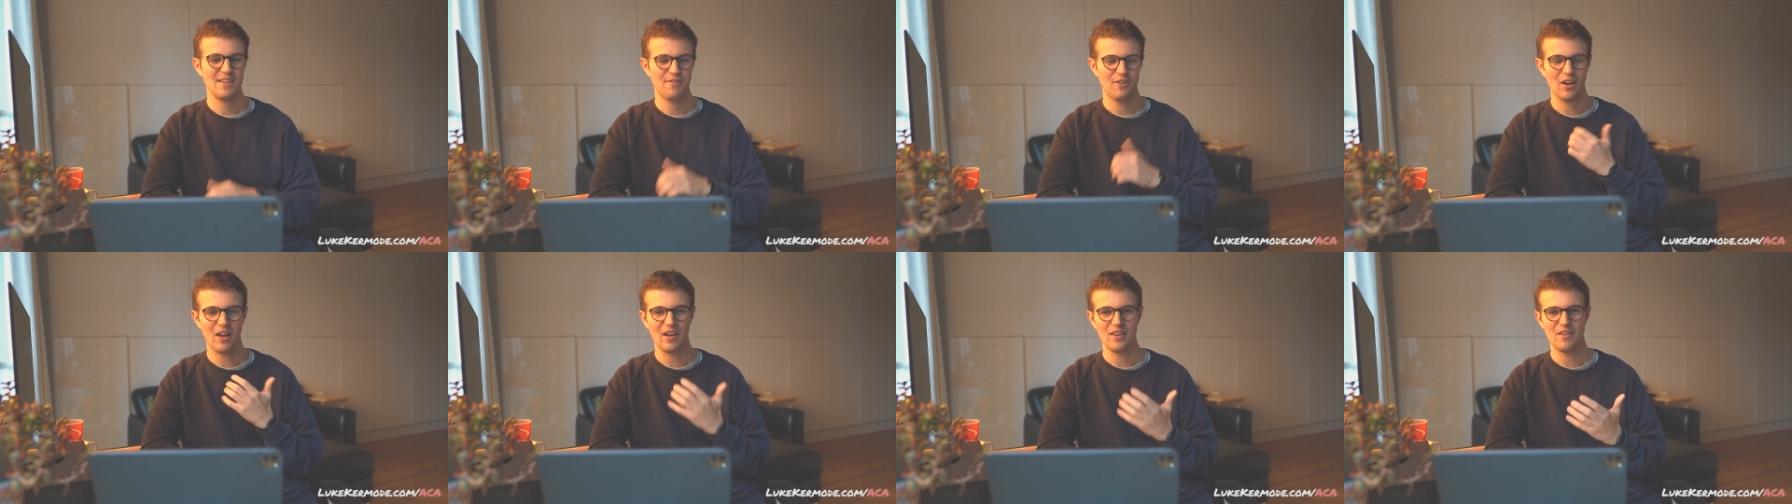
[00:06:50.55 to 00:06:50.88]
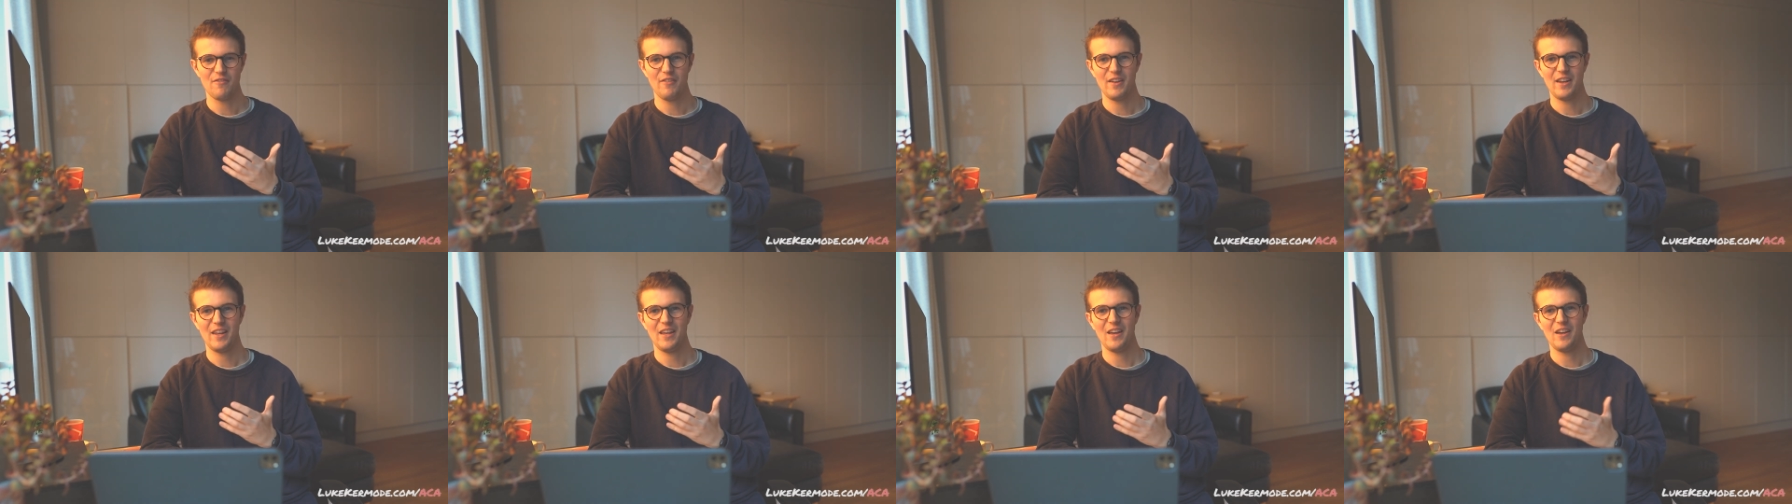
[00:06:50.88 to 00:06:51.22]
If you like
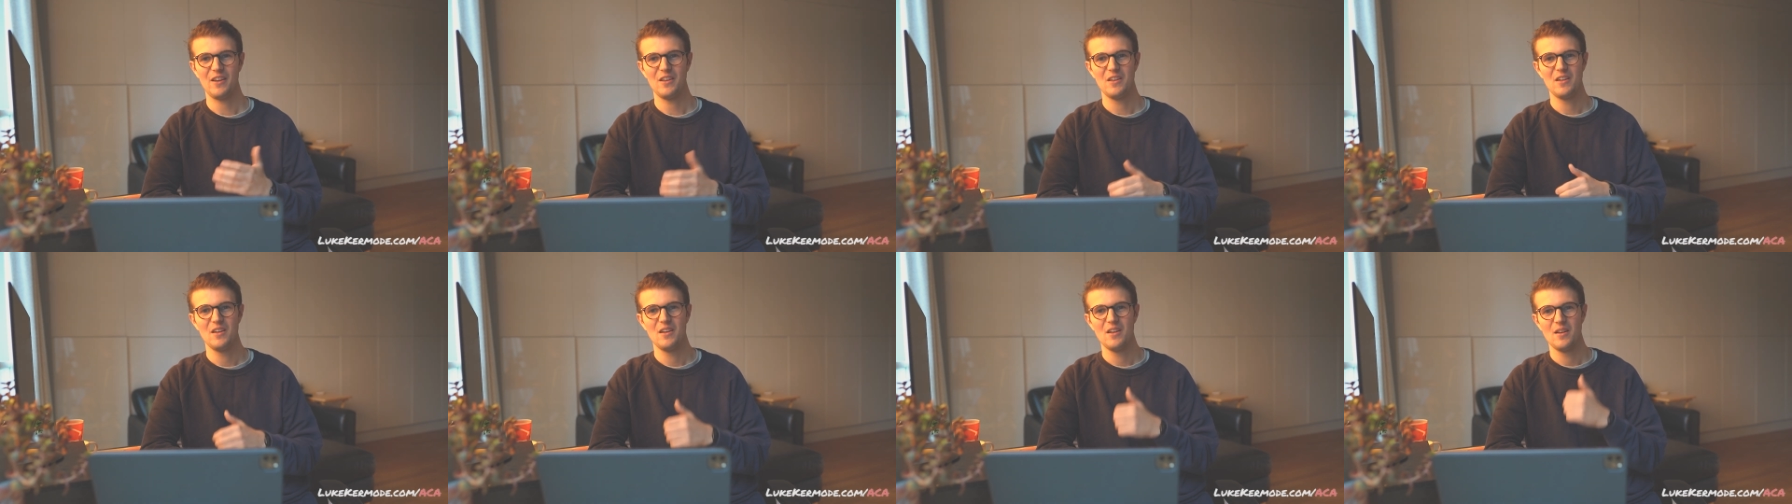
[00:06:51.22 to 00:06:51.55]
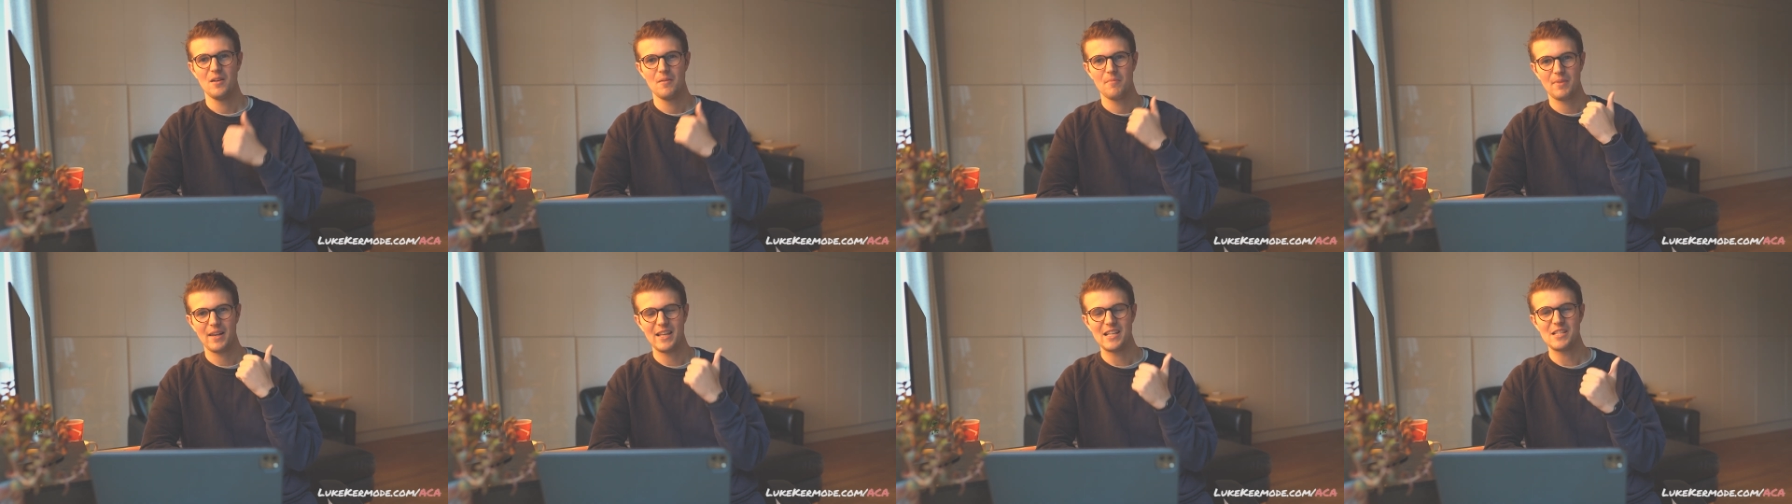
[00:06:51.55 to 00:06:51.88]
the video,
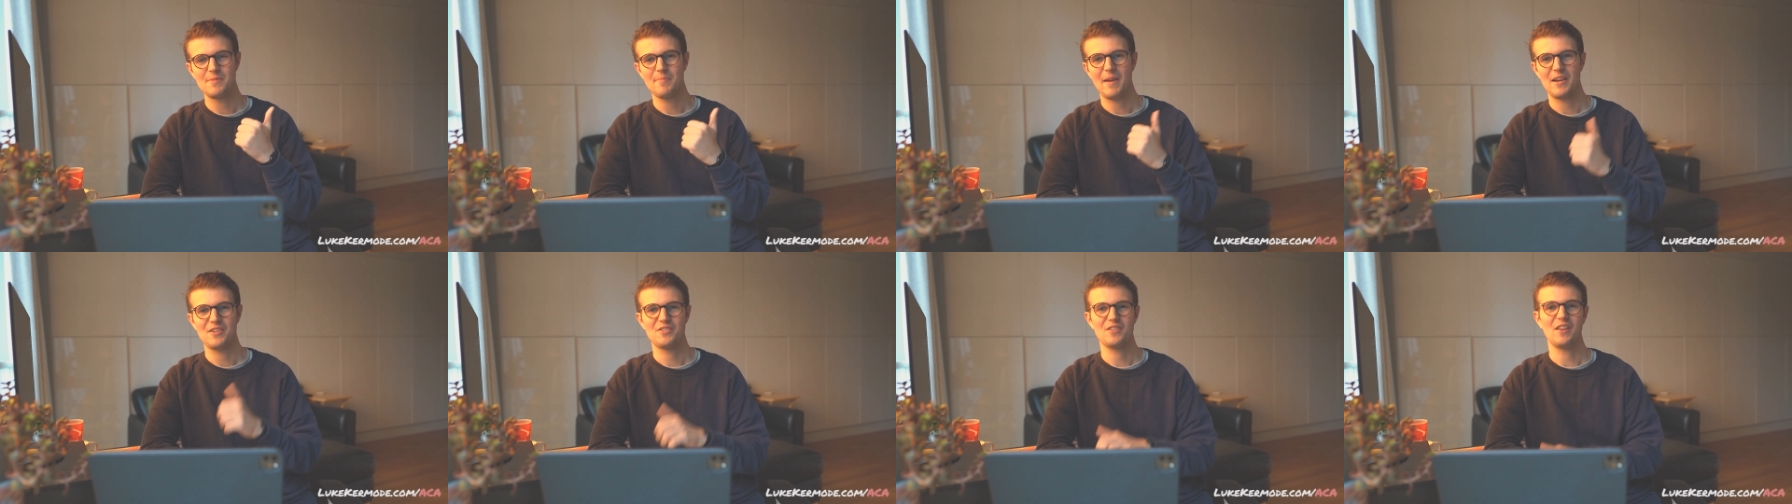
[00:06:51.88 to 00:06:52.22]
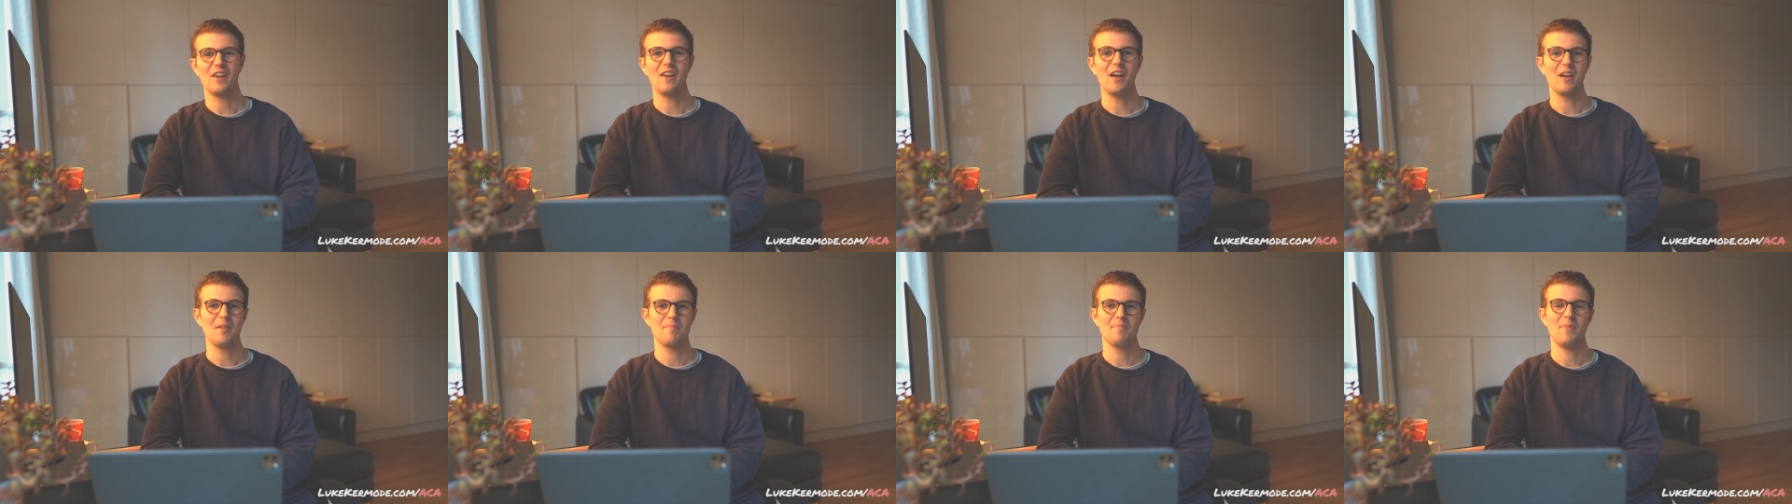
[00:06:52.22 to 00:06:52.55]
please smash the
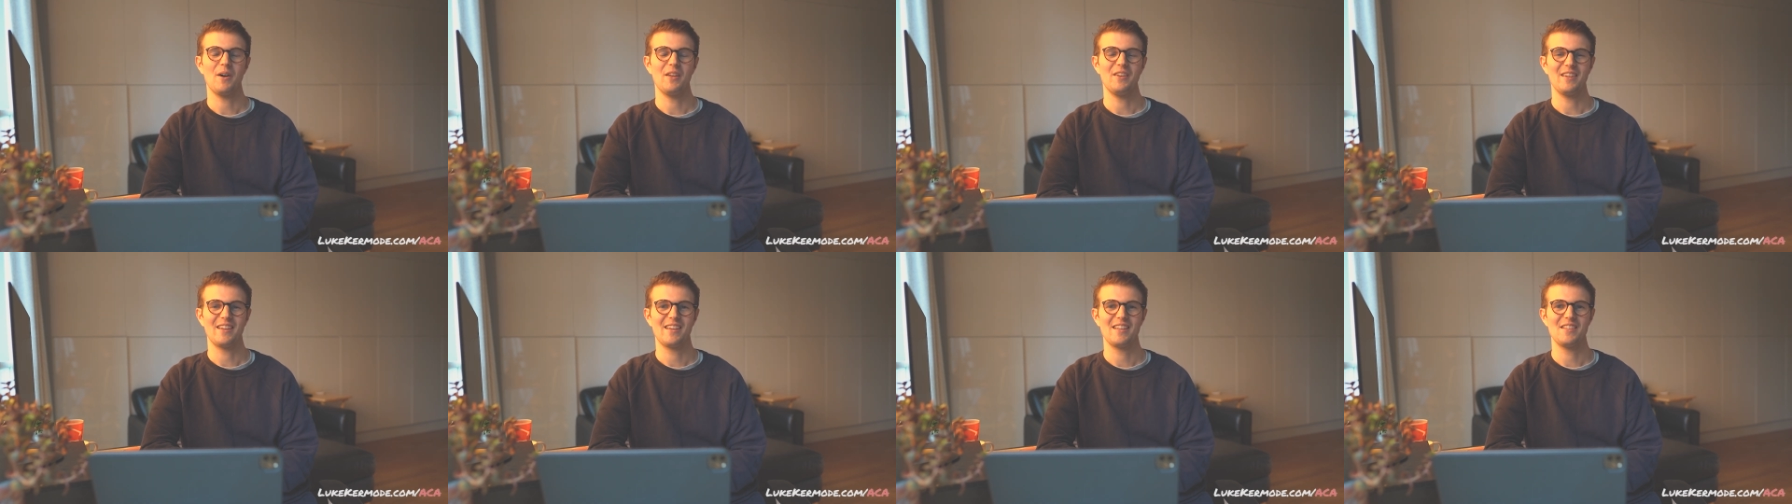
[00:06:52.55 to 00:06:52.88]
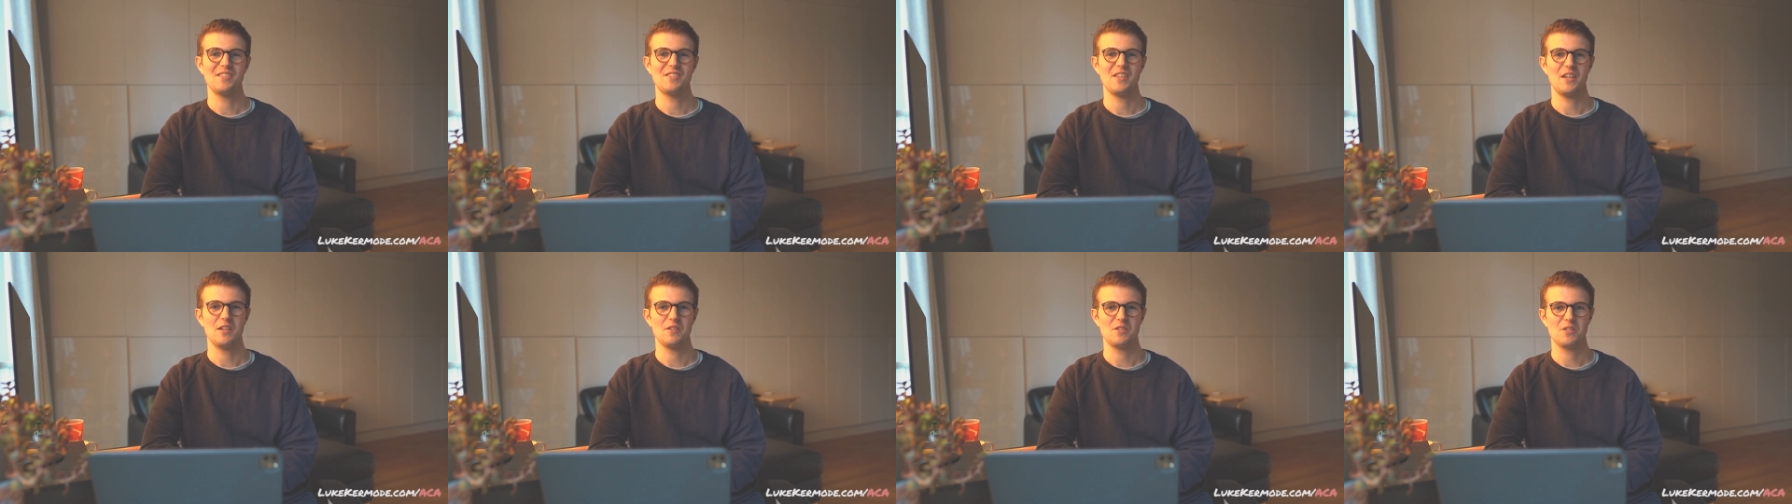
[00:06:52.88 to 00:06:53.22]
like button and
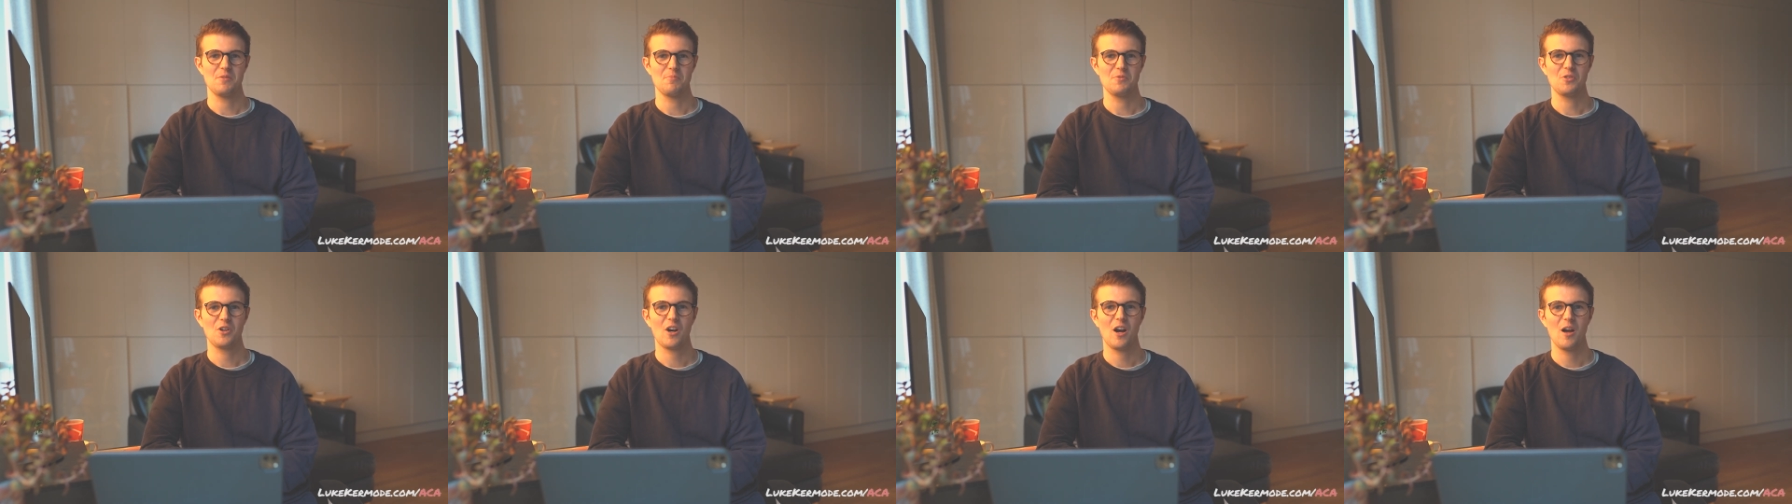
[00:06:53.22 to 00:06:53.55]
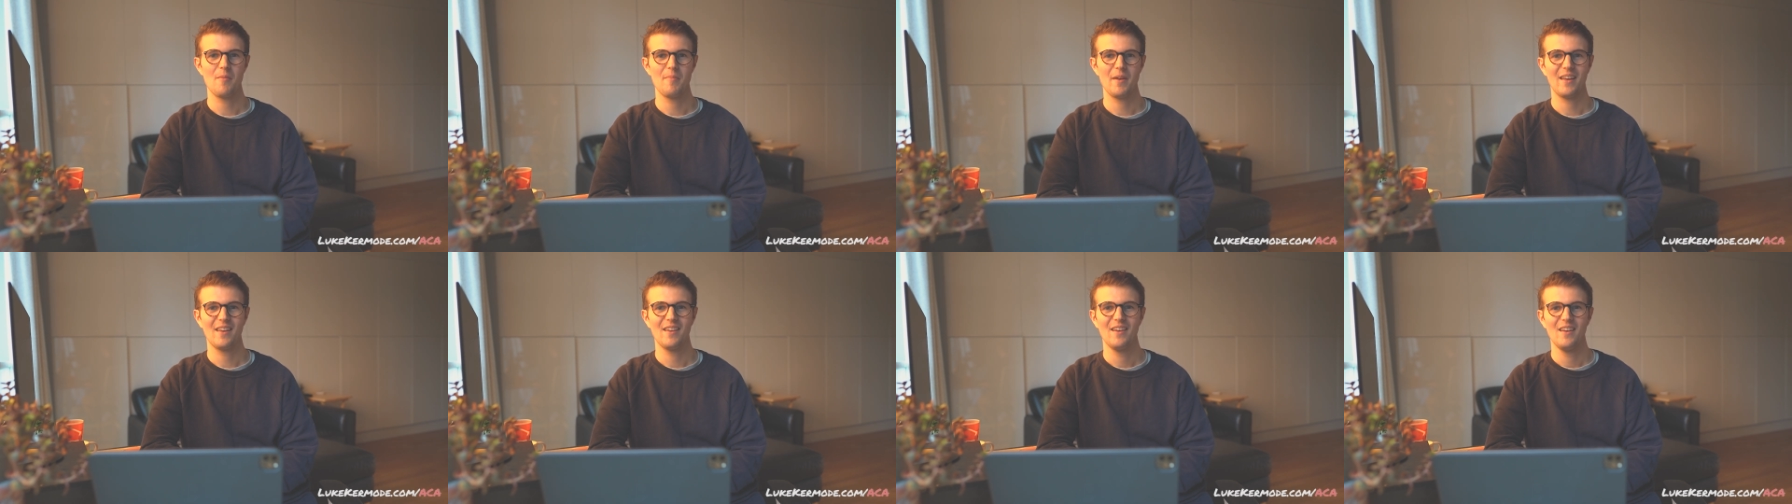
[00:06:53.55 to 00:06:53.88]
consider
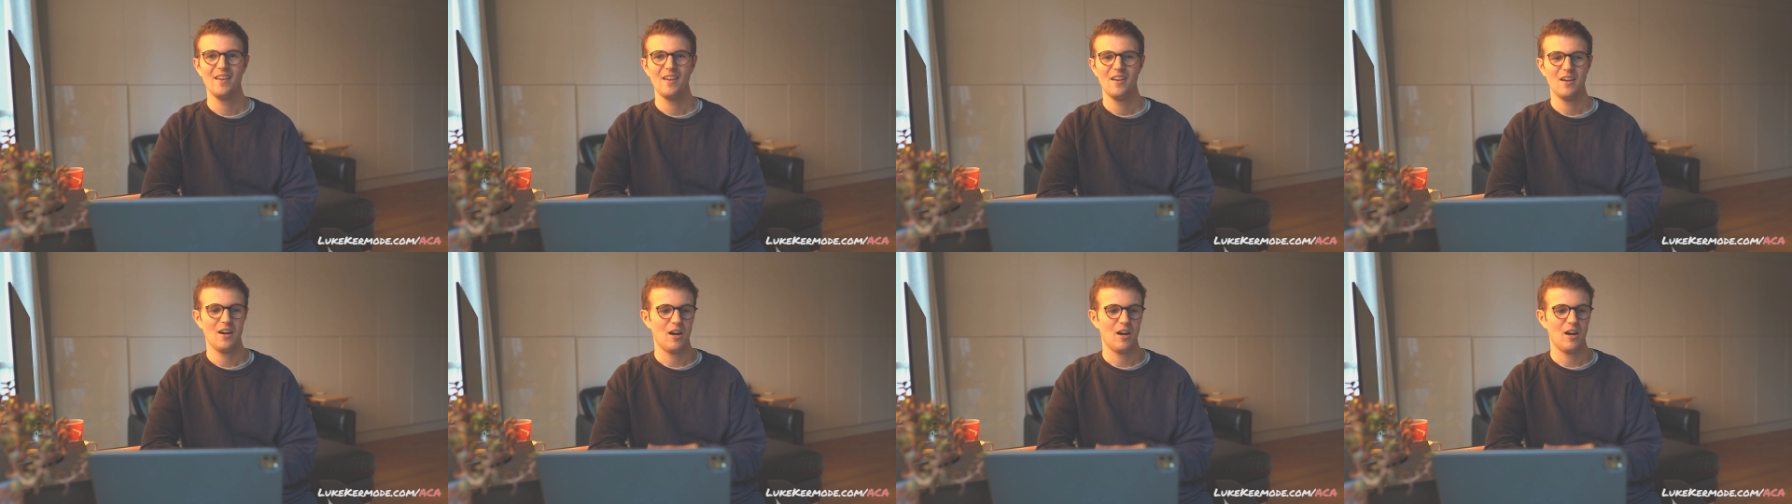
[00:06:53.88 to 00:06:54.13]
subscribing.